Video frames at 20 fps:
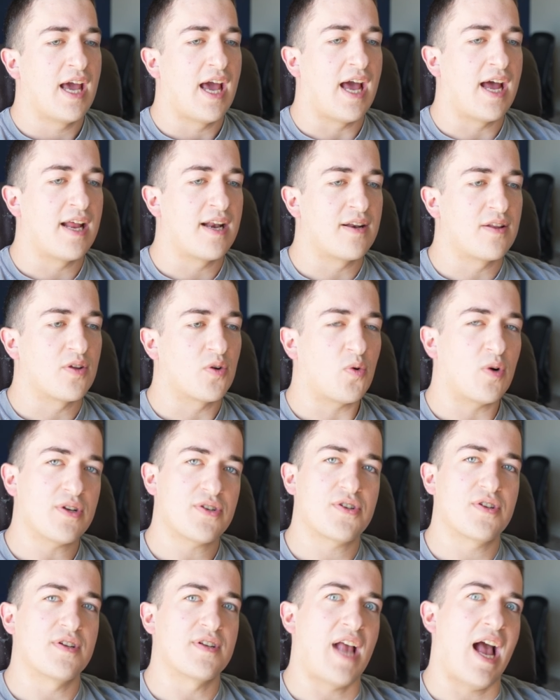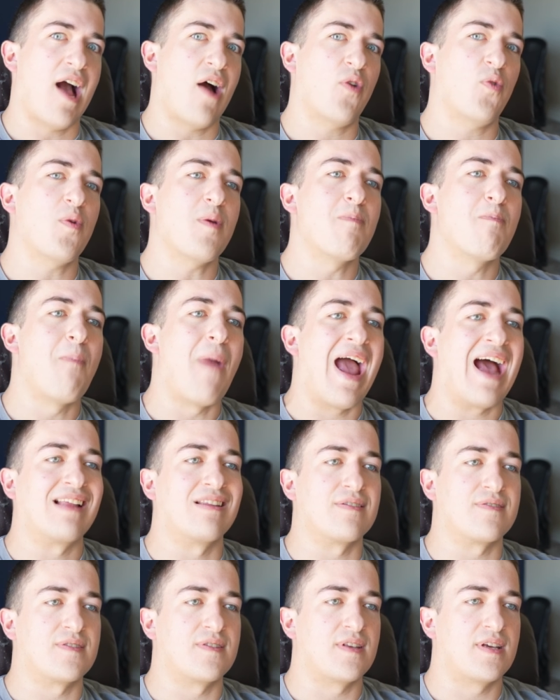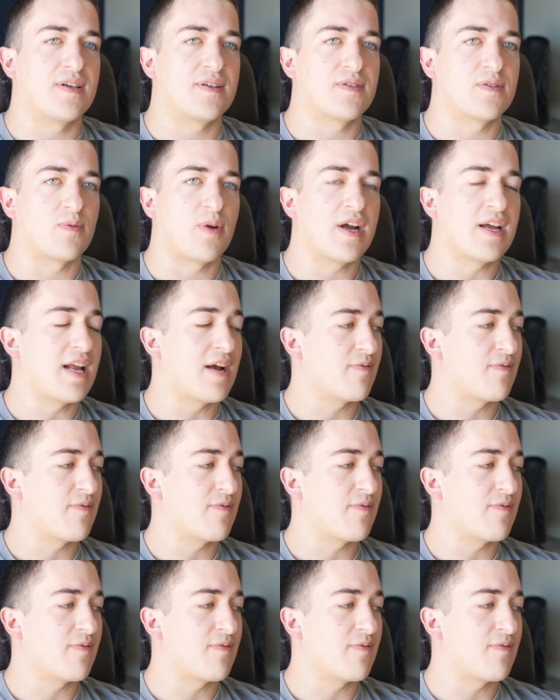And the question is, how do we balance this, right?